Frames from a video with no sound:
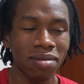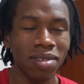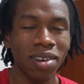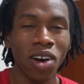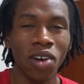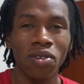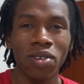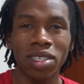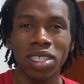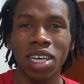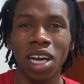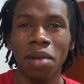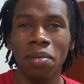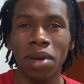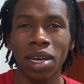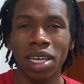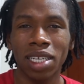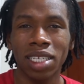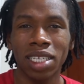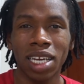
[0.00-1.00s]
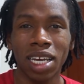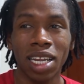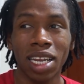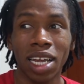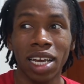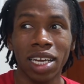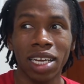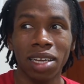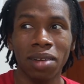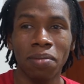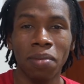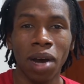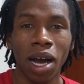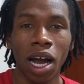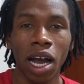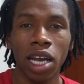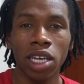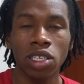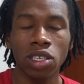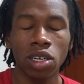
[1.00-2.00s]
over time, like I said, like my
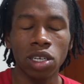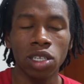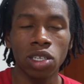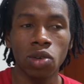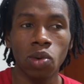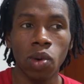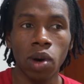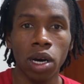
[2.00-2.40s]
eyes start to